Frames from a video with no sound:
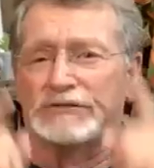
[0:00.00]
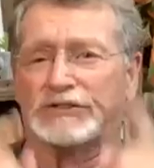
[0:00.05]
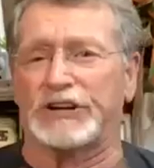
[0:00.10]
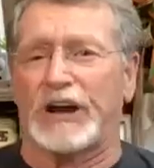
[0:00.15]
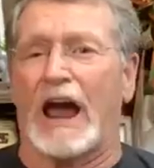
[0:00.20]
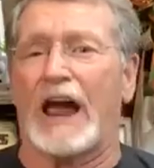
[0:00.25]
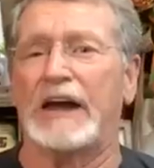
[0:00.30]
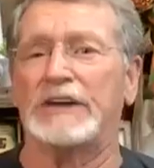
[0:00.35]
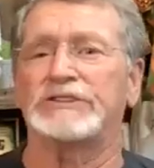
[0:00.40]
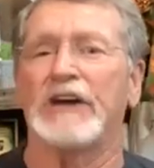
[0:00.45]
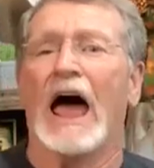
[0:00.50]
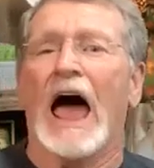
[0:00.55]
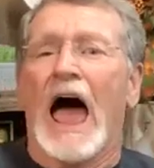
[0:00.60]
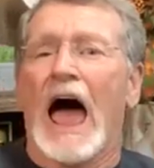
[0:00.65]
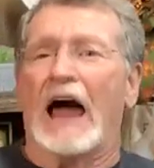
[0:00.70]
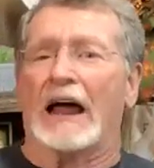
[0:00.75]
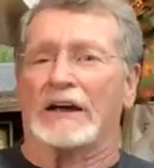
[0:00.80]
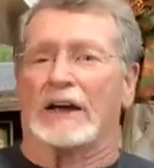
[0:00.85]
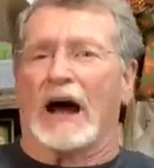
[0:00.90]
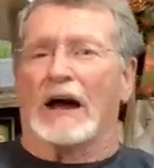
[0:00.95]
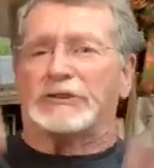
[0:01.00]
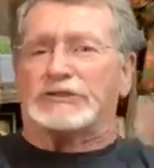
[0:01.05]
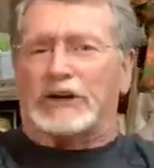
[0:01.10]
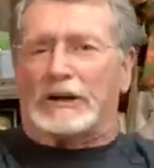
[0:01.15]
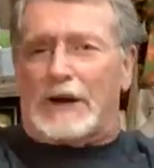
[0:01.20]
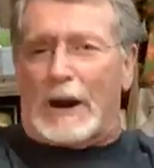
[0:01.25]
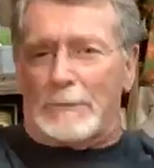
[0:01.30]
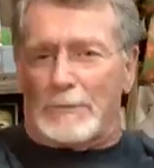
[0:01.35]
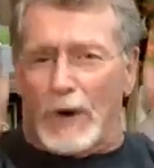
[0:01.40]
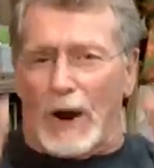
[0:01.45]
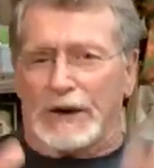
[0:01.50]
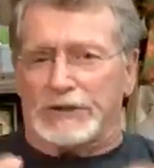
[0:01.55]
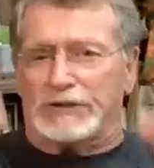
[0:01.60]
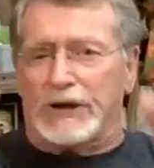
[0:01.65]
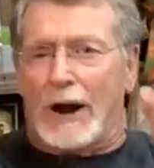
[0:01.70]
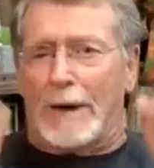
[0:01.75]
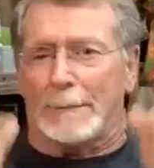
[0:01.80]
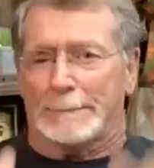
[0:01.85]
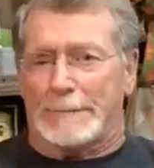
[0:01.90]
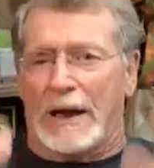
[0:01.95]
of change, and God said, I'm
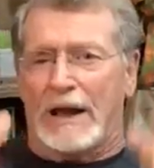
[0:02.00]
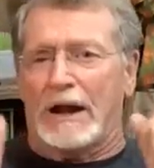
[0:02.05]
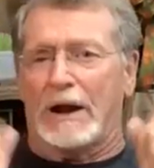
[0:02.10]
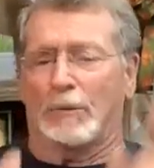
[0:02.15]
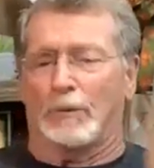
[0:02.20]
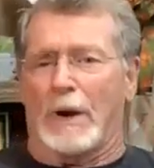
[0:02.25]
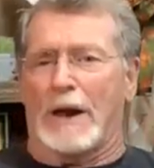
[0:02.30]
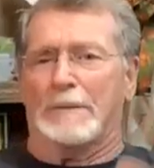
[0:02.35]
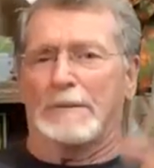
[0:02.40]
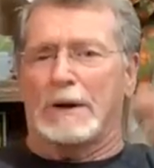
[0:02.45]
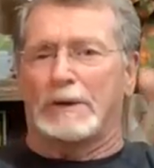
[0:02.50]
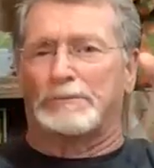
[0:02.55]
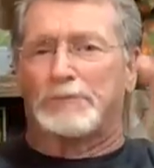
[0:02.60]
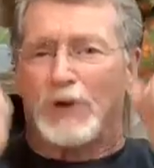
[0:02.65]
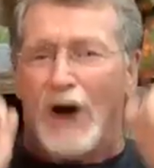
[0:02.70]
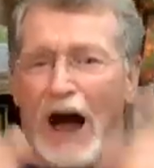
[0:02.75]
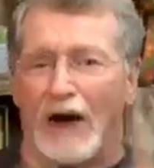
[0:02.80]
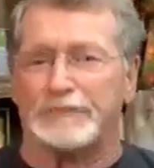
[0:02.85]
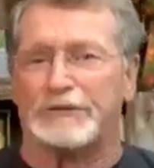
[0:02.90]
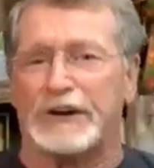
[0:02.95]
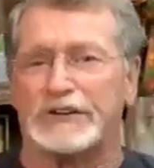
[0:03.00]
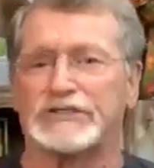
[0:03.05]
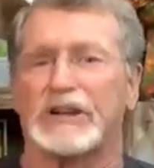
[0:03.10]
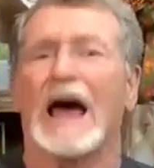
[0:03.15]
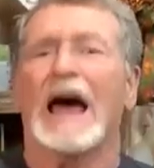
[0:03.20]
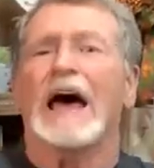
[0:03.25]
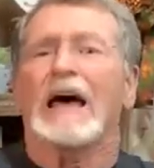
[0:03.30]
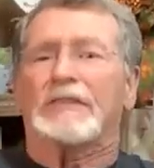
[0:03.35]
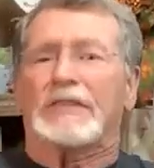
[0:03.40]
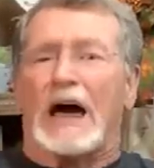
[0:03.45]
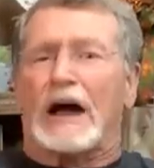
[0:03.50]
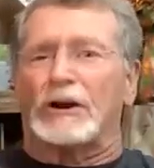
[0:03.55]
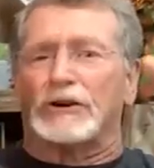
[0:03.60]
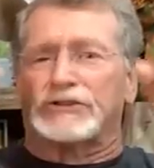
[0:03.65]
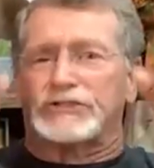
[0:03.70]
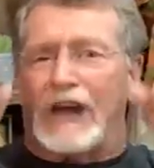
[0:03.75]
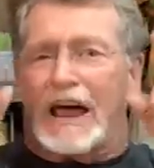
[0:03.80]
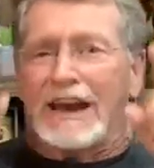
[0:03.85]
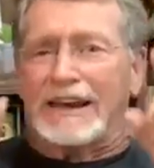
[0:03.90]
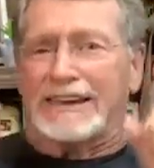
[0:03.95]
raising up men and women prophets that are
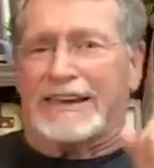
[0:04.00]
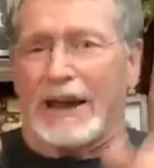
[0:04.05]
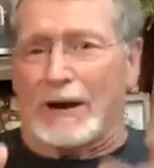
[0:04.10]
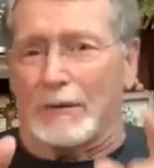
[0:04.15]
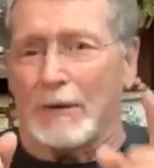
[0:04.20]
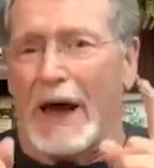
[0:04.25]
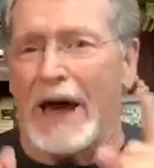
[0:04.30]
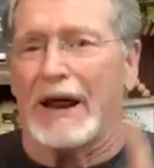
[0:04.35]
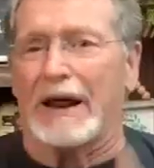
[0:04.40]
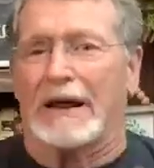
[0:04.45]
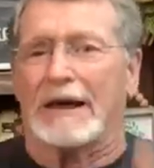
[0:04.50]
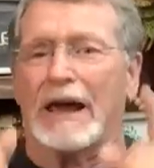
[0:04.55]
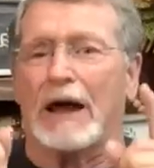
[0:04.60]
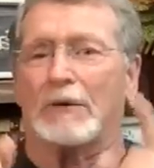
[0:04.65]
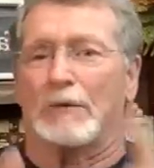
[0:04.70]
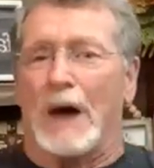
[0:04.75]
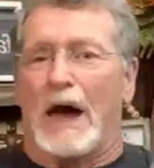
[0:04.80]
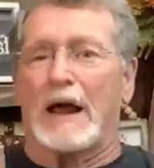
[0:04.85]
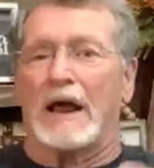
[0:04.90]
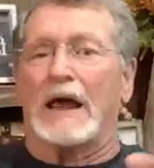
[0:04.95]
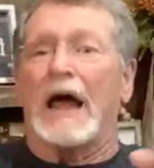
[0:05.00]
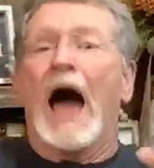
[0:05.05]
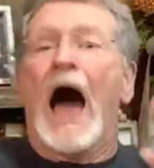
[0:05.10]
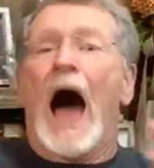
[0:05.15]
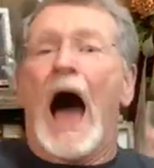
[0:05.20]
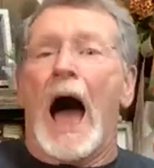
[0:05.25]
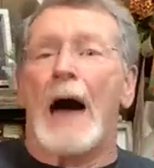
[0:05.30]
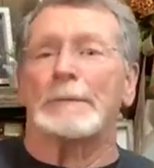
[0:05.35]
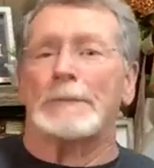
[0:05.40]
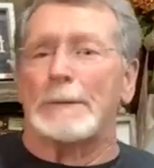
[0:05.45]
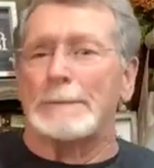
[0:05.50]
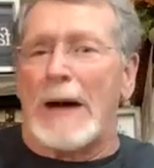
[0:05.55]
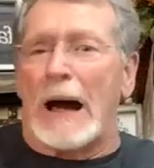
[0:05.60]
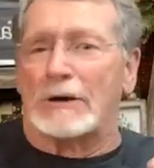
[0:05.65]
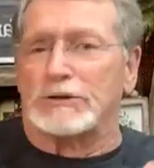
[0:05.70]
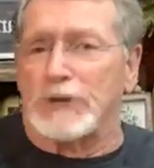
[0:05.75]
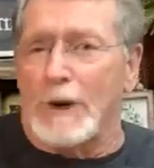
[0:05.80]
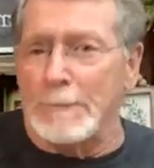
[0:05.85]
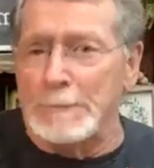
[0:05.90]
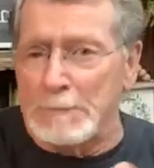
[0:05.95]
saying, Get ready, get ready. I'm
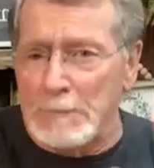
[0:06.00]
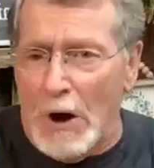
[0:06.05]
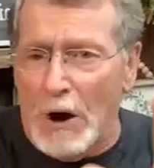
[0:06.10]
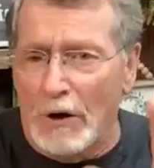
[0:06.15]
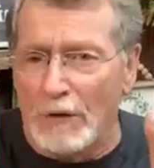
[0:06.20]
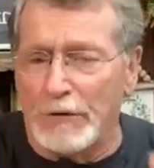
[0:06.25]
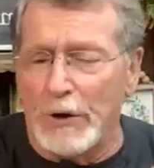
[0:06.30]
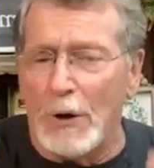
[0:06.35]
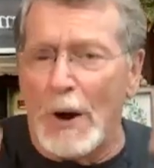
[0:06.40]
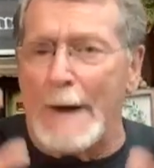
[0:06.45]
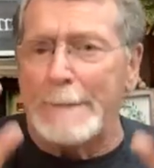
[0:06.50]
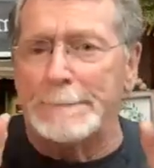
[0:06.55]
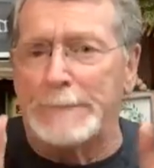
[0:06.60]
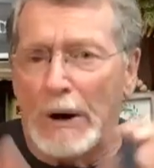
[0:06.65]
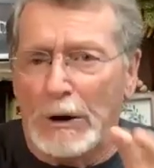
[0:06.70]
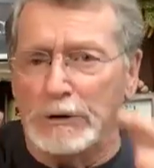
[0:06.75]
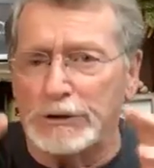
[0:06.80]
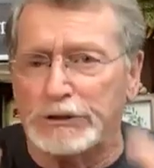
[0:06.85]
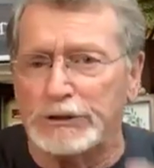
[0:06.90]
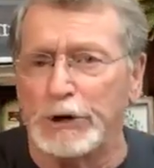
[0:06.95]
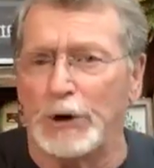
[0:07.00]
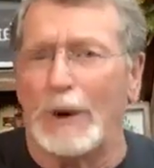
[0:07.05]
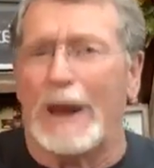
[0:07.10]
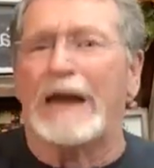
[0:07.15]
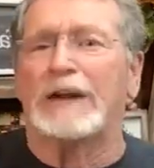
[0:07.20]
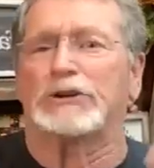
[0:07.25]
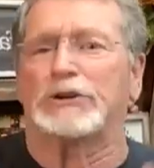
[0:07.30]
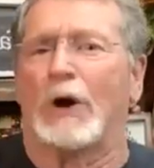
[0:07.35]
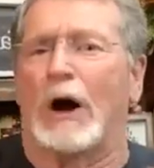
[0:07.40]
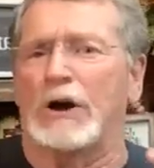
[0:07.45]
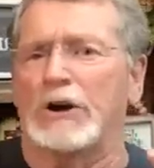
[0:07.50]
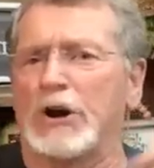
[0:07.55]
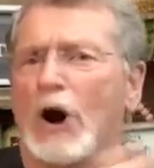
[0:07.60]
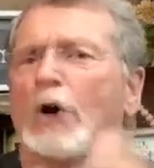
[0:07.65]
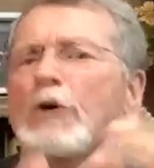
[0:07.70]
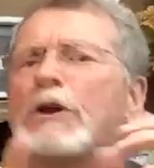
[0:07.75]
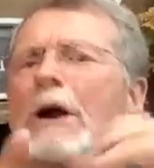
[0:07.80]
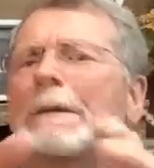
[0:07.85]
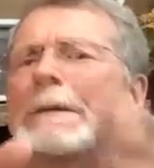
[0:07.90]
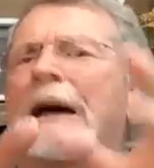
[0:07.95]
about to move you and boost you into a
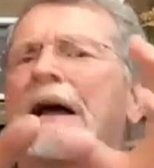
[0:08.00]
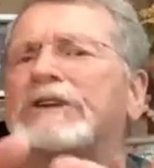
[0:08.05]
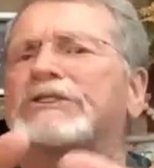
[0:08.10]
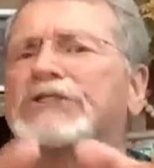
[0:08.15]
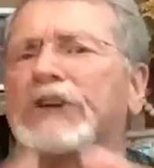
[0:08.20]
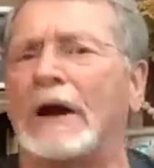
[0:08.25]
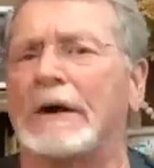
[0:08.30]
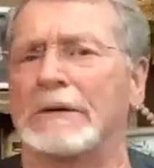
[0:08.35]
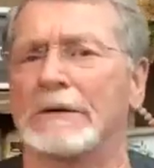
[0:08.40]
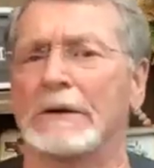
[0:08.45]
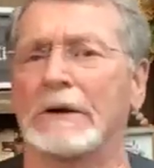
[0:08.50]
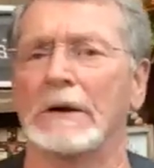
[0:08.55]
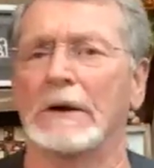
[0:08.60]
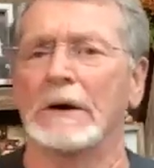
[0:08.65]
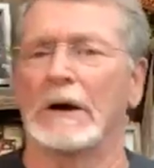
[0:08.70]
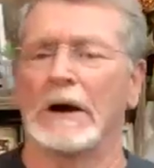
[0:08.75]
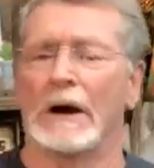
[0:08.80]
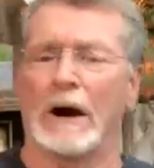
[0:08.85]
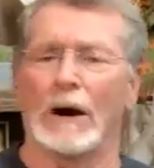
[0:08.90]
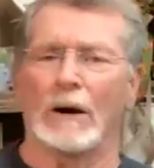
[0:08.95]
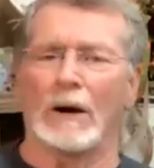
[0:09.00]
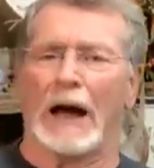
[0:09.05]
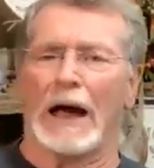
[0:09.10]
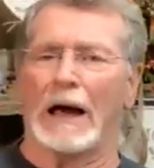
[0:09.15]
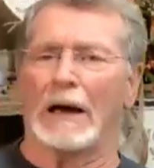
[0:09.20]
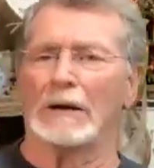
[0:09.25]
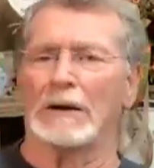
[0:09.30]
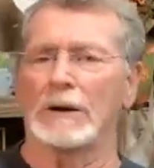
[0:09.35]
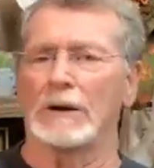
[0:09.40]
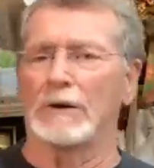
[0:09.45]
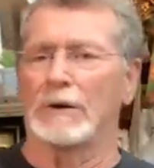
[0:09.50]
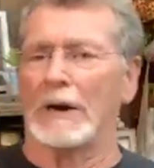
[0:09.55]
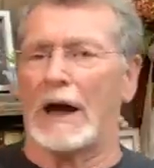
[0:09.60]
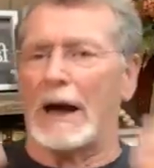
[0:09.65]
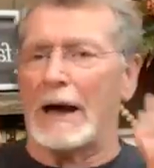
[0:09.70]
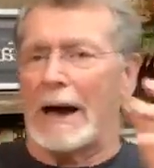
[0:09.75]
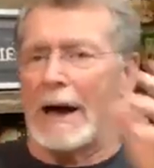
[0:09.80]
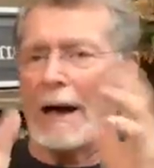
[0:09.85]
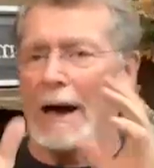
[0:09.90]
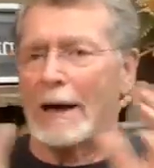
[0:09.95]
new dimension. Oh, hallelujah.
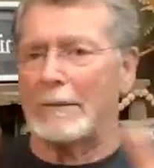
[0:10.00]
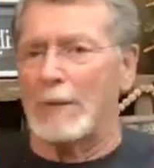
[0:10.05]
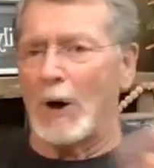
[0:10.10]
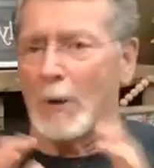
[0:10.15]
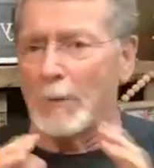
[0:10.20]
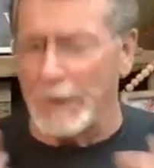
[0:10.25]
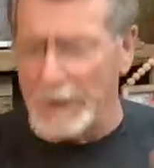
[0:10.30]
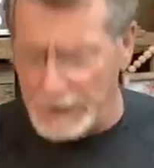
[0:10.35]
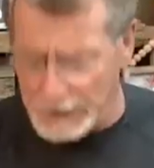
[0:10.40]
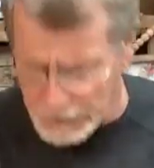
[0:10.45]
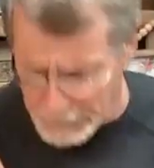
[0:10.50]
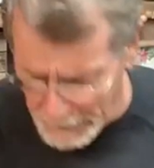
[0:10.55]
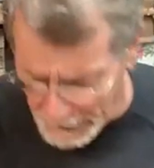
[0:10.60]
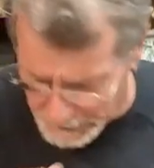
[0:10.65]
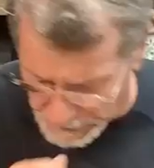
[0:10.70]
I, am hoping this is